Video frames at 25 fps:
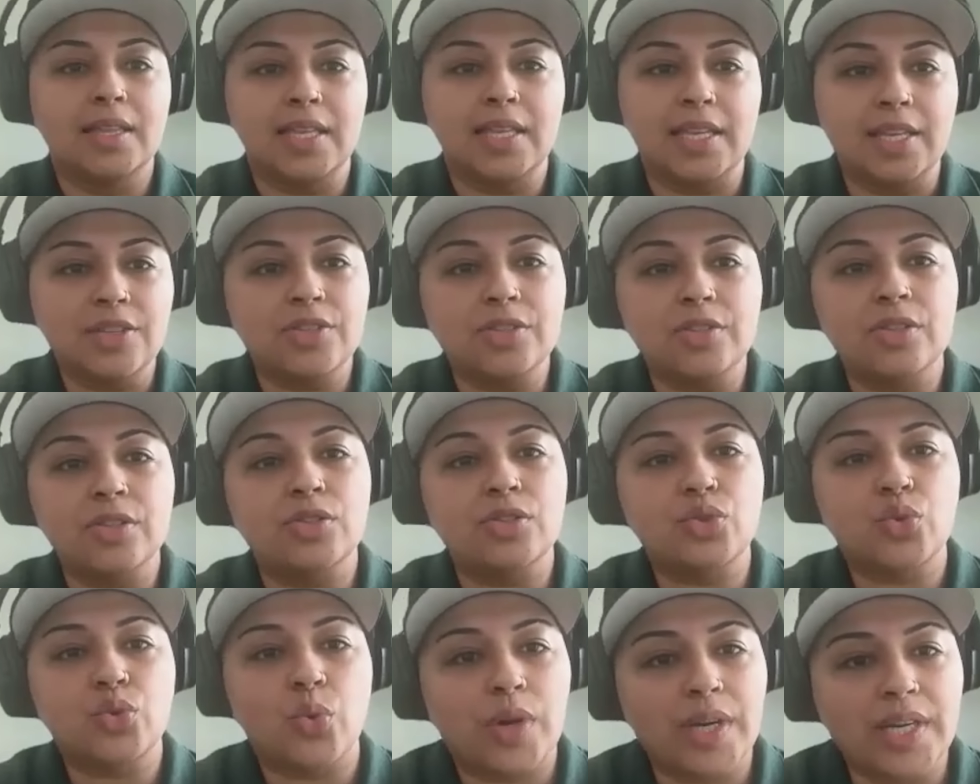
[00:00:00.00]
these are
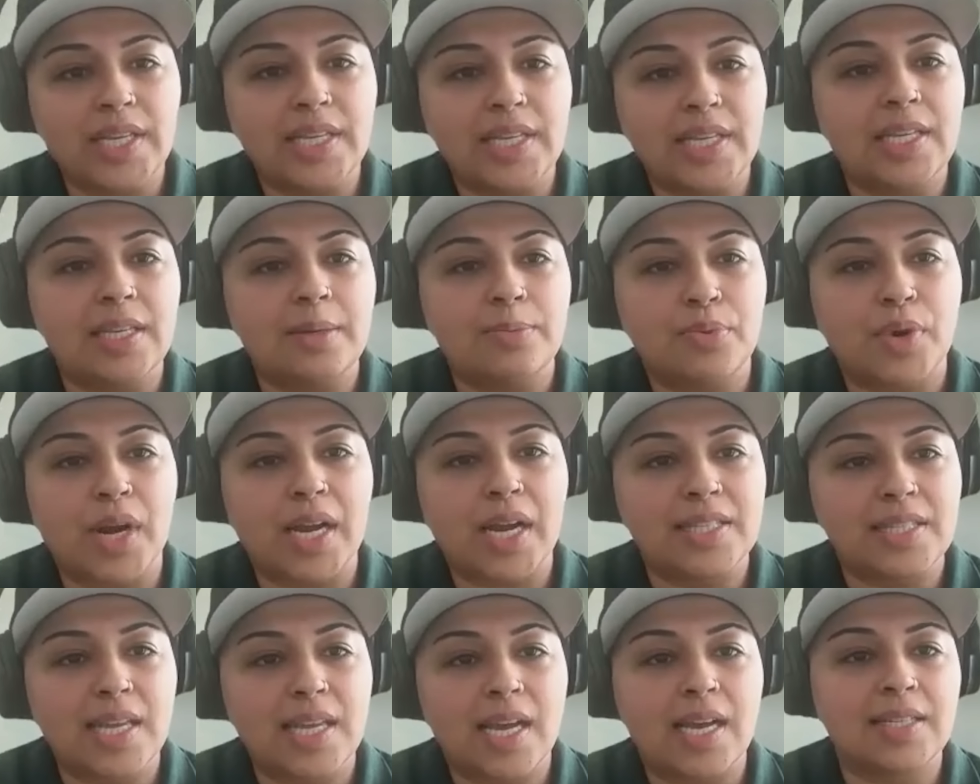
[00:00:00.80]
the 20
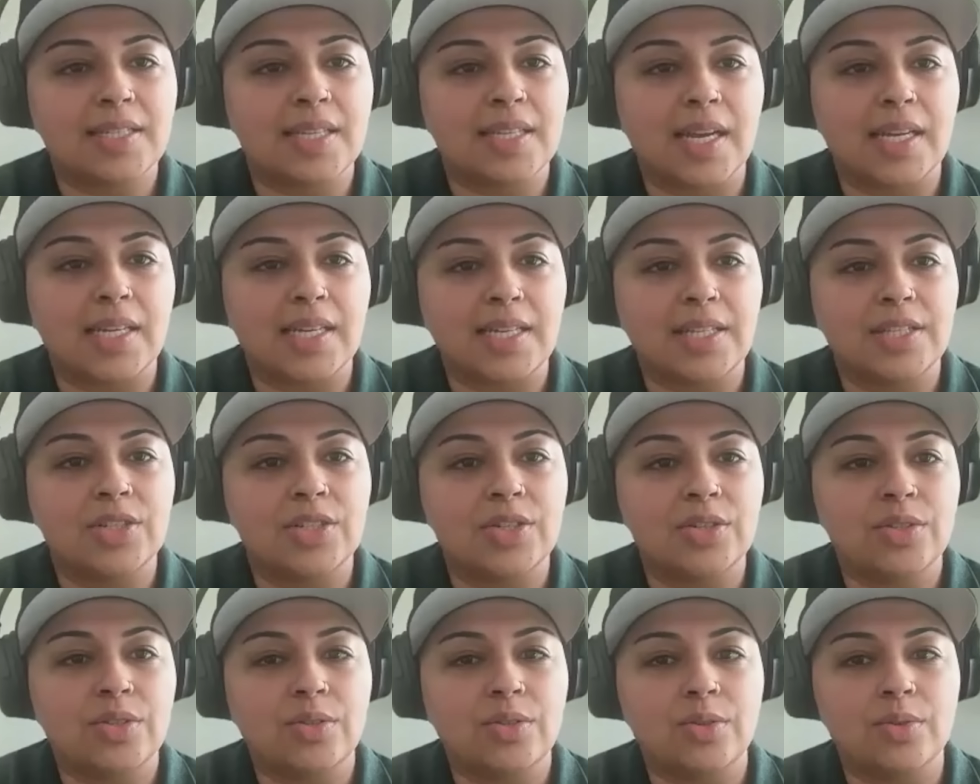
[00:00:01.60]
price tags I need
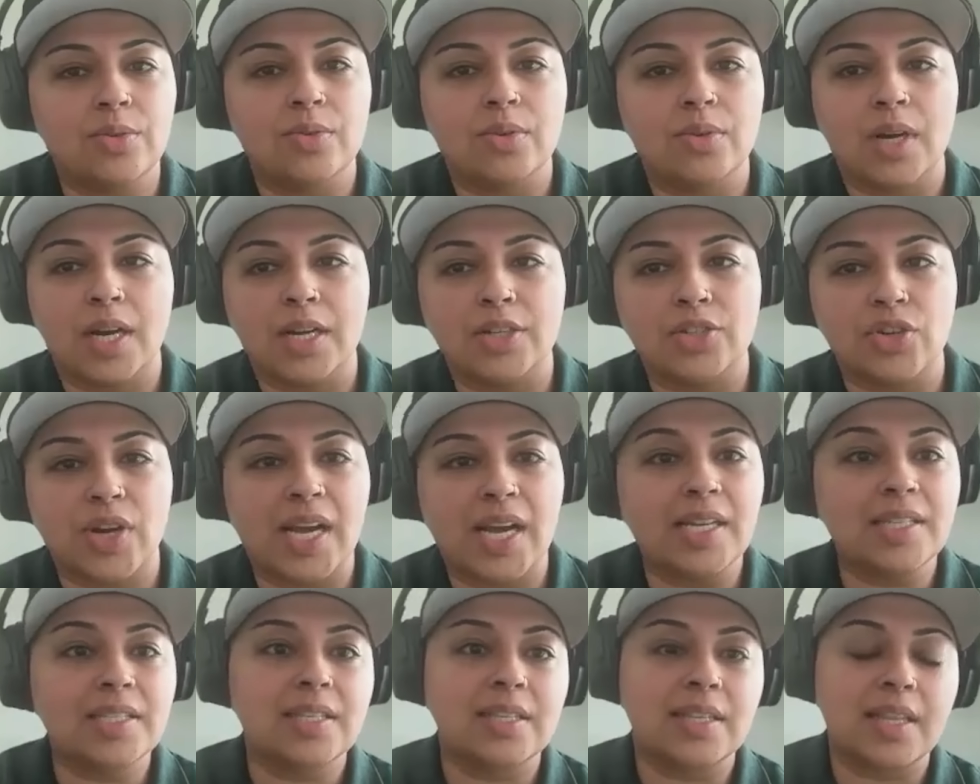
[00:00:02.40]
to
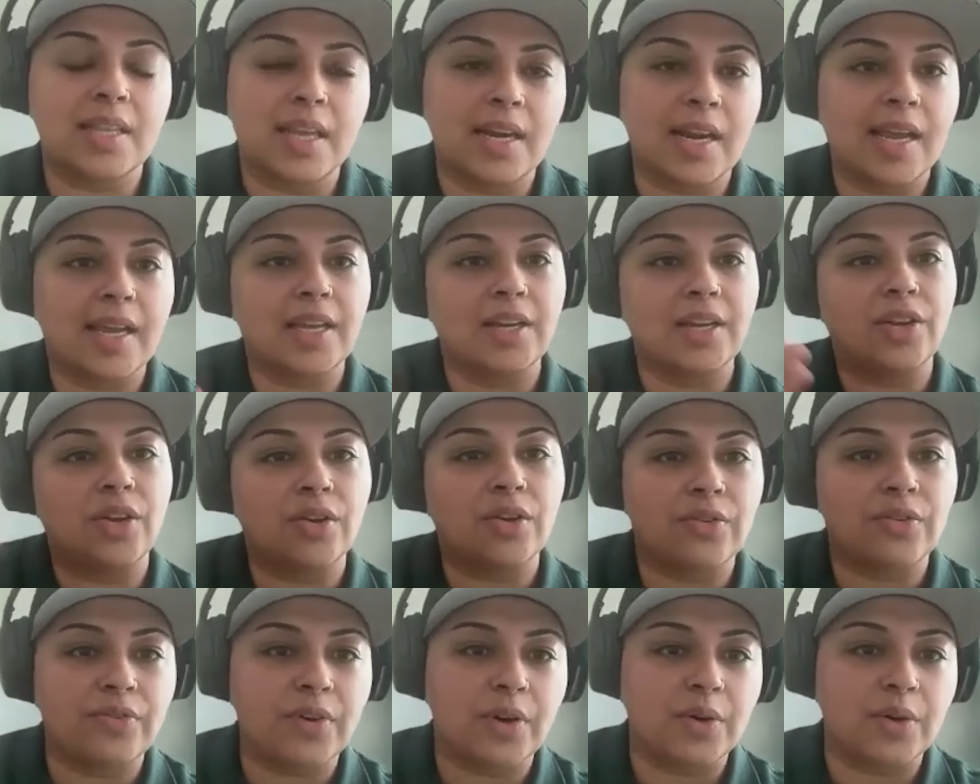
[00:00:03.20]
address and then I can
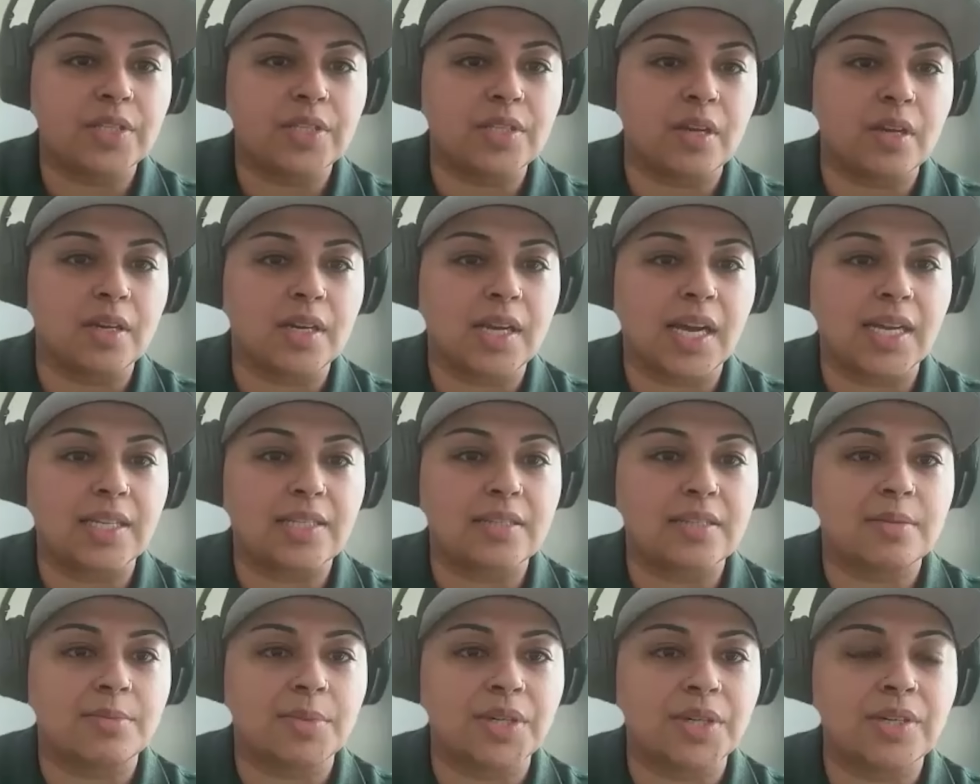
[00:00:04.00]
go focus on
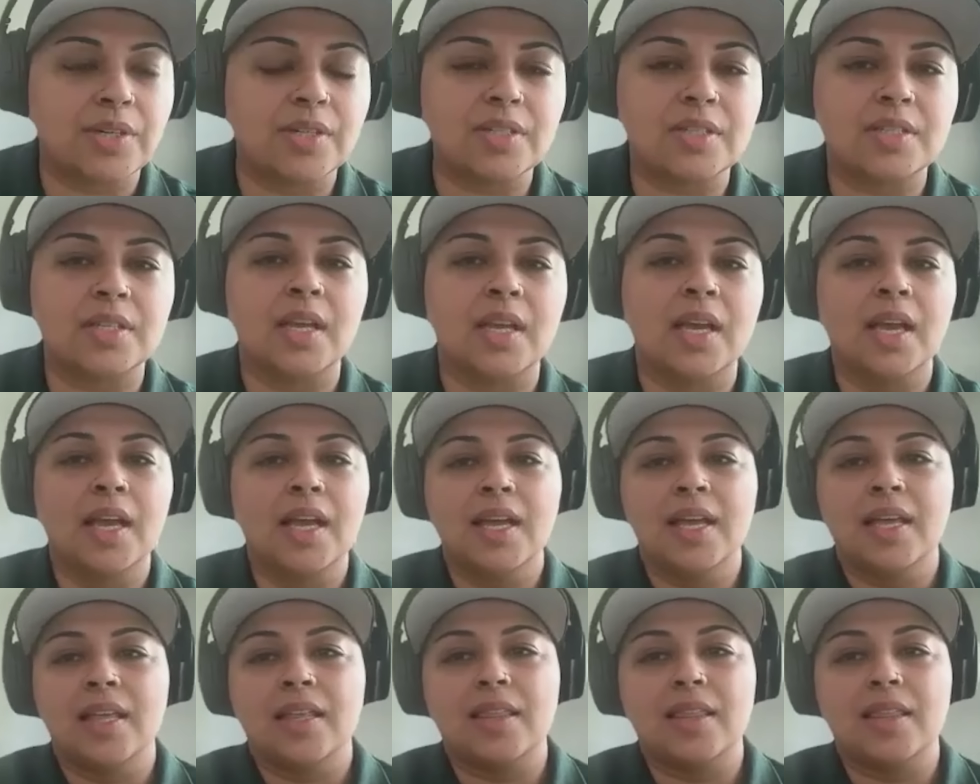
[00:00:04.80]
customers,